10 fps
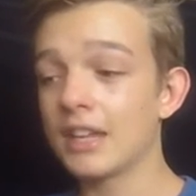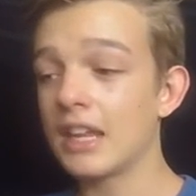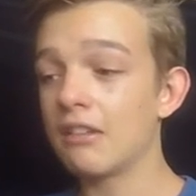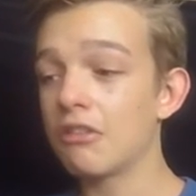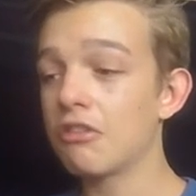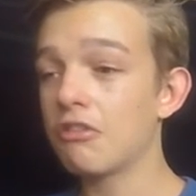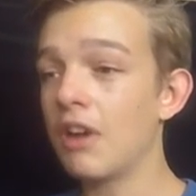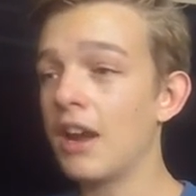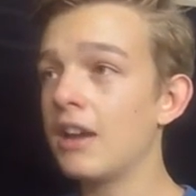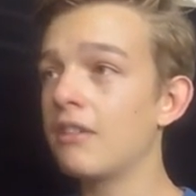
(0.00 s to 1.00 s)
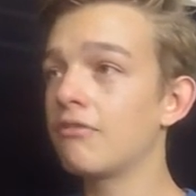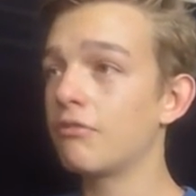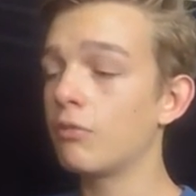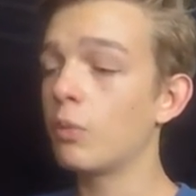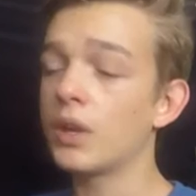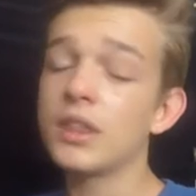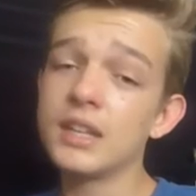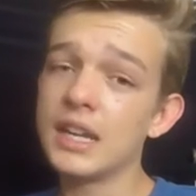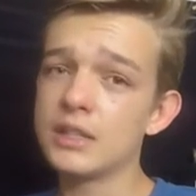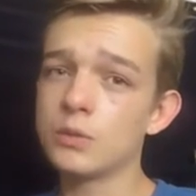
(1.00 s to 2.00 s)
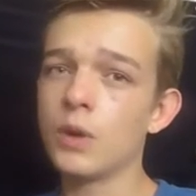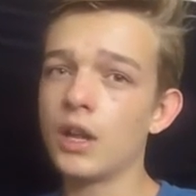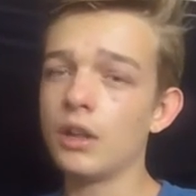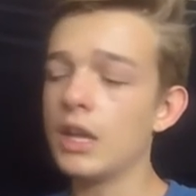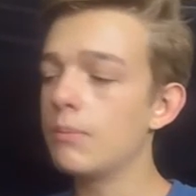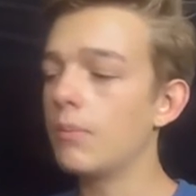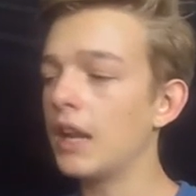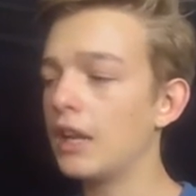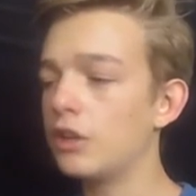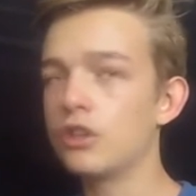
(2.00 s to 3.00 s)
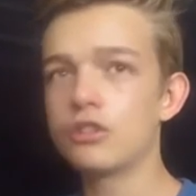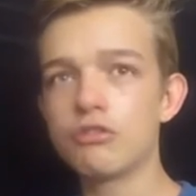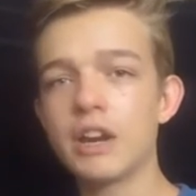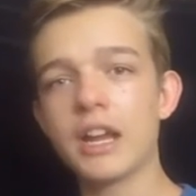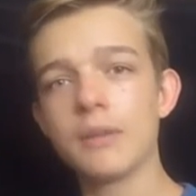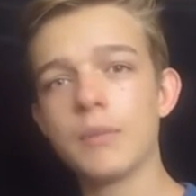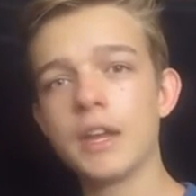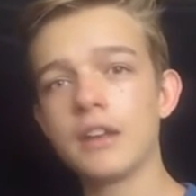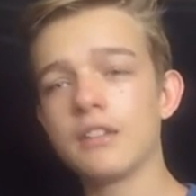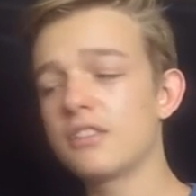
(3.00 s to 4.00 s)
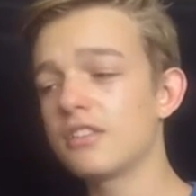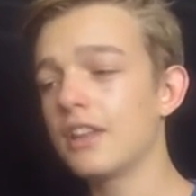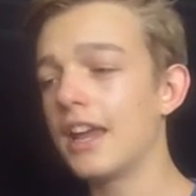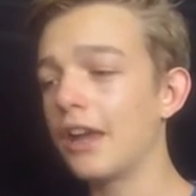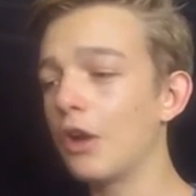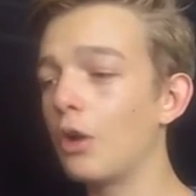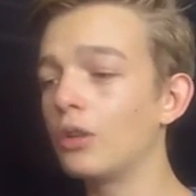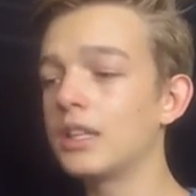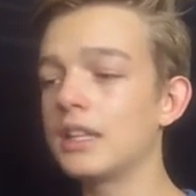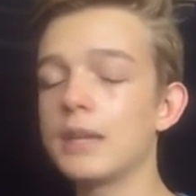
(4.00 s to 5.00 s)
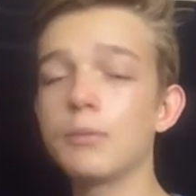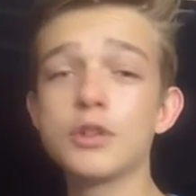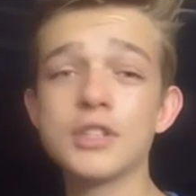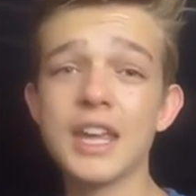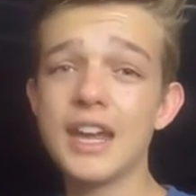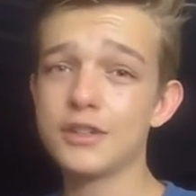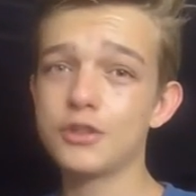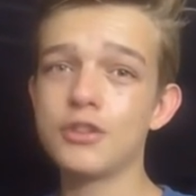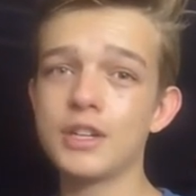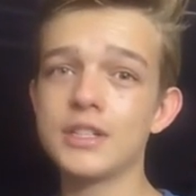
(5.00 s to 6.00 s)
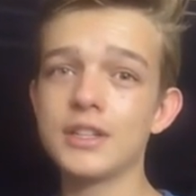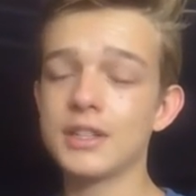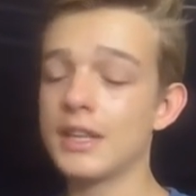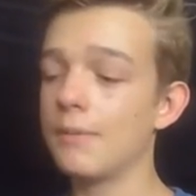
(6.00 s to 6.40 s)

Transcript: can thrive with it as well. But exactly. I don't recommend like holding them, because it can stress them